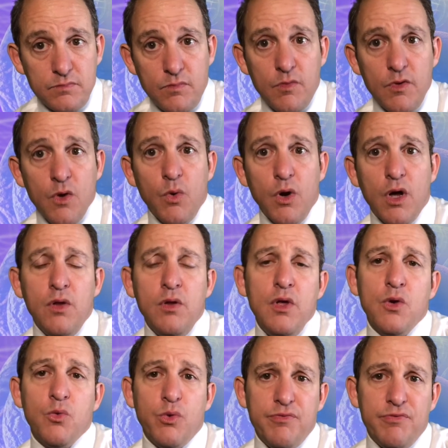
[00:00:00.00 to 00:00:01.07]
Well,
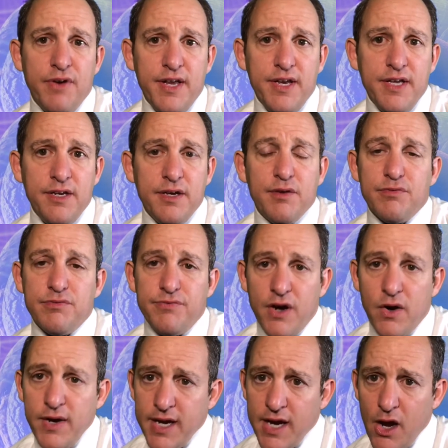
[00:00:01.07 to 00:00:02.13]
we vetted
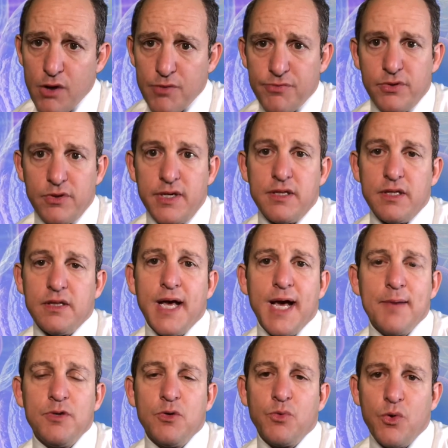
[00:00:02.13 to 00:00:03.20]
very carefully the lab
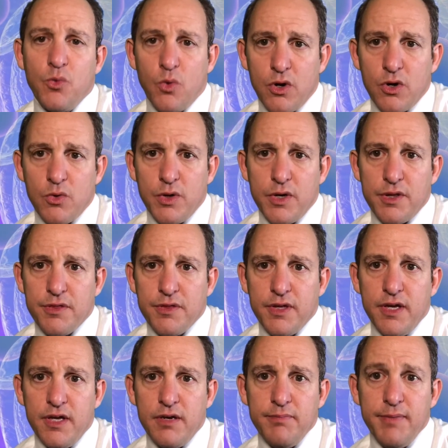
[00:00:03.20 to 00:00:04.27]
that we work with
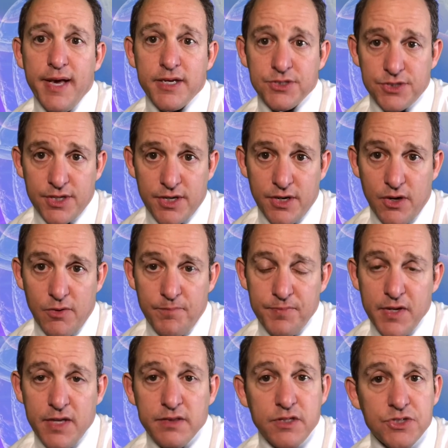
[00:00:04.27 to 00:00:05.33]
in Mexico.
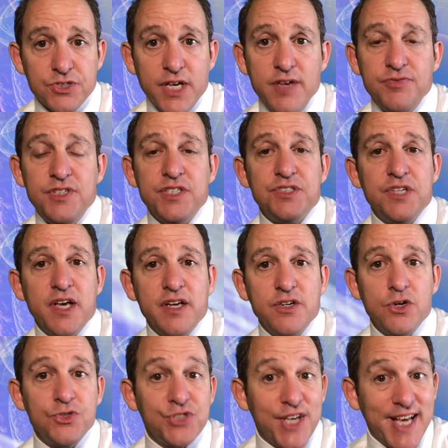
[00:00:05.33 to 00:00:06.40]
The safety
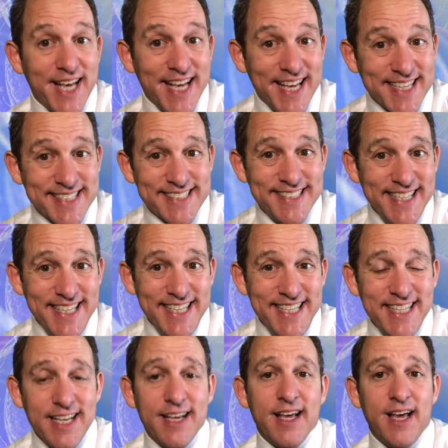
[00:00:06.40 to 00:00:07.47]
standards exceed
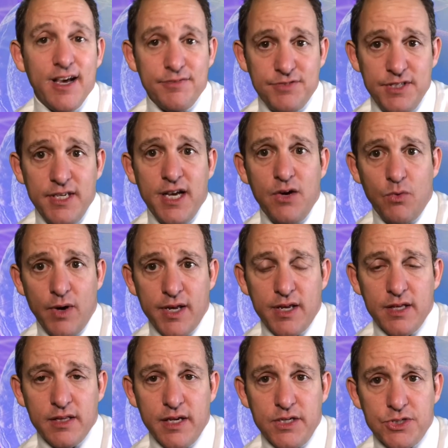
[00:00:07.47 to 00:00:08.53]
FDA
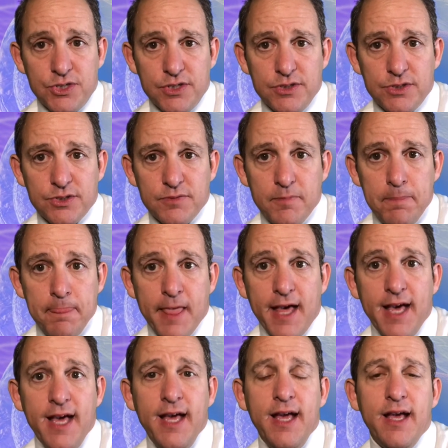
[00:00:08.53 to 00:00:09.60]
regulations,
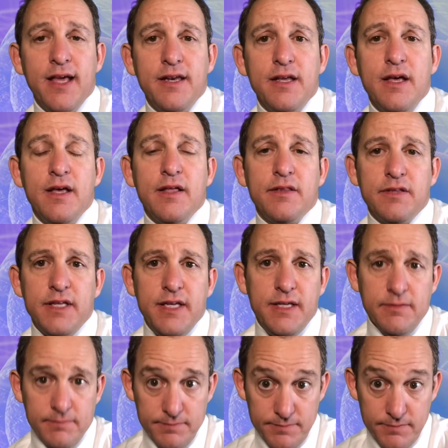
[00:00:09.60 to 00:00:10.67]
and the
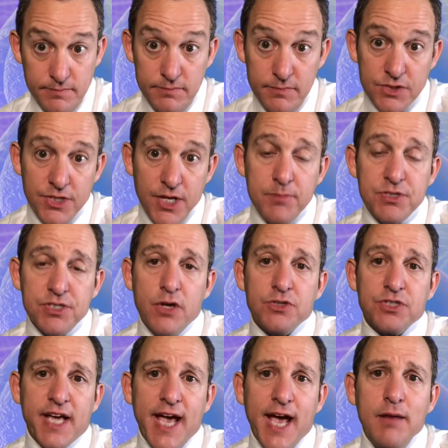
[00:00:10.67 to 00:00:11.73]
stem cells
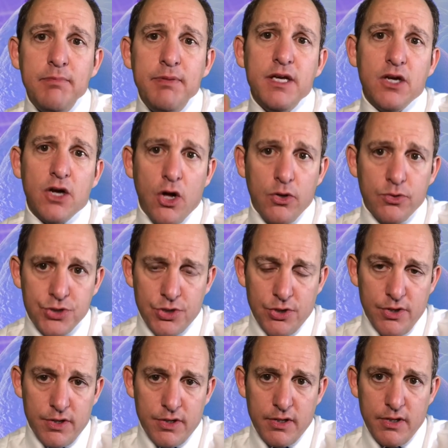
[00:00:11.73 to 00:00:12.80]
can be cultured
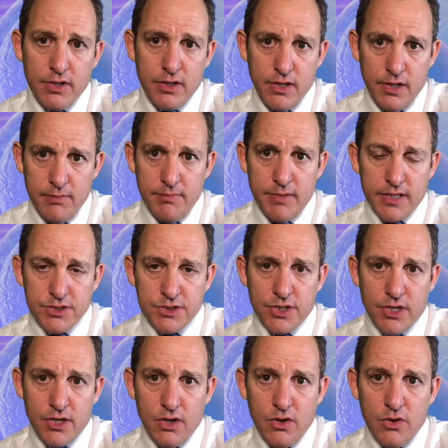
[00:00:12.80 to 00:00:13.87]
in
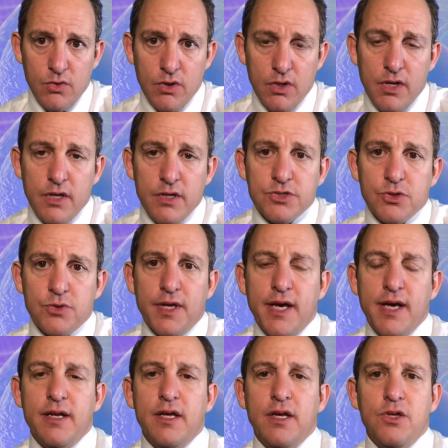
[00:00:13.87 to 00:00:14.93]
Mexico so
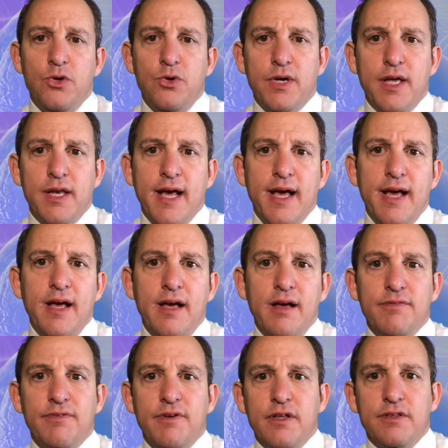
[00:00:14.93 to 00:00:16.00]
that you can have
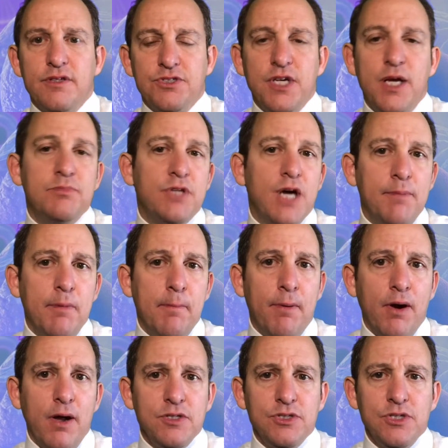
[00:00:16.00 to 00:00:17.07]
the same type of
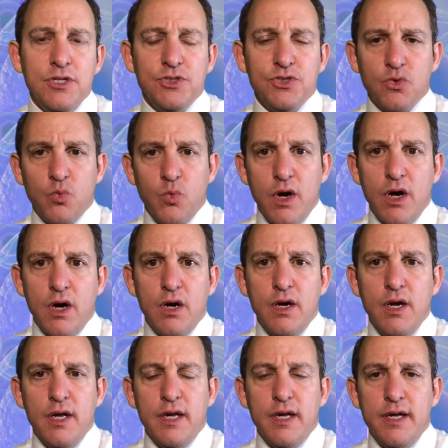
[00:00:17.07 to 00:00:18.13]
process where
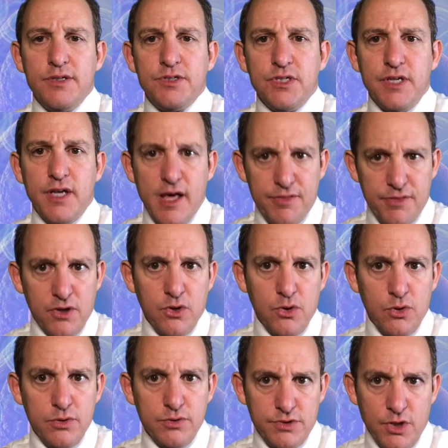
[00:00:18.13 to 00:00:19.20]
it's an
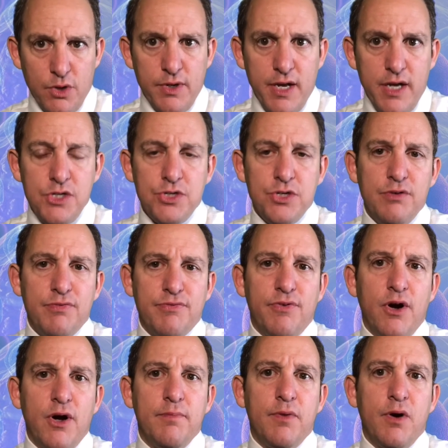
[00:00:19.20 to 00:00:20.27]
ethical donation
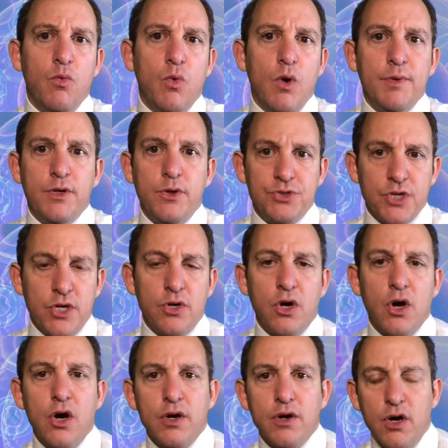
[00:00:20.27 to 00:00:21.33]
from a woman who's
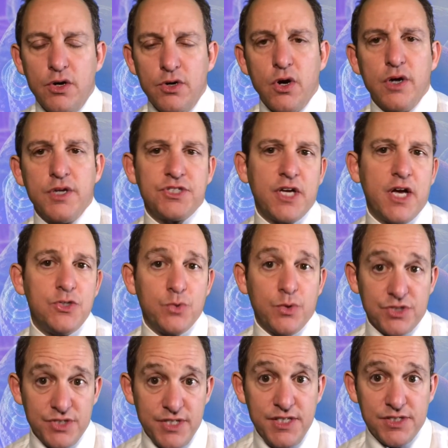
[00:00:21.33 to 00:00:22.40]
undergone a scheduled
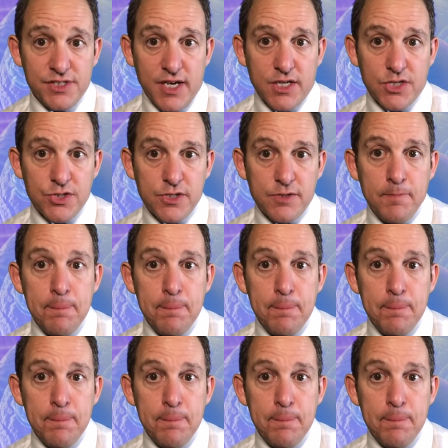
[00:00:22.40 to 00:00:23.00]
C-section,